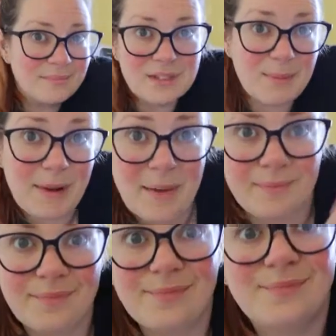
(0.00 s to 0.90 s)
It's my
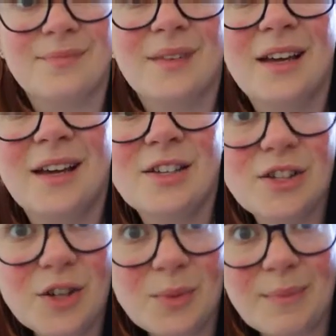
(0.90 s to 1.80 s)
plan. It's
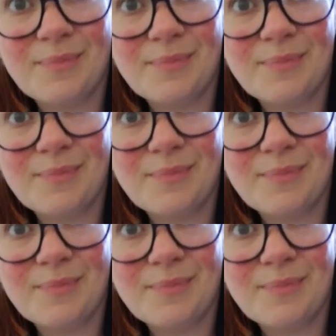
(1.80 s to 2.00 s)
a good one.